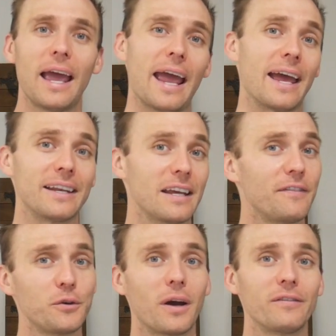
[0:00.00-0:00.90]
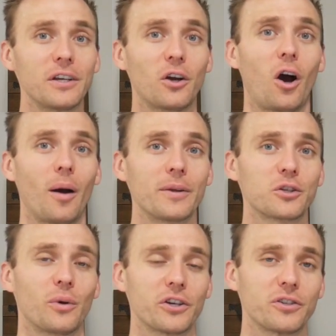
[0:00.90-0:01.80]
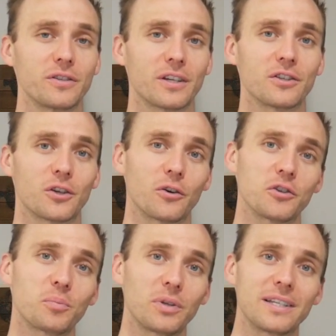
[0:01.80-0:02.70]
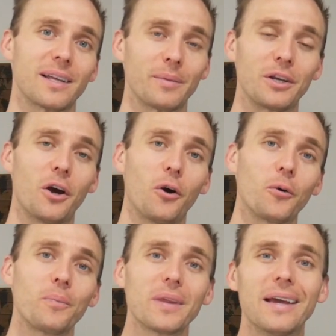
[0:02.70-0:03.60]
And if you have any comments, questions, concerns, please let me know.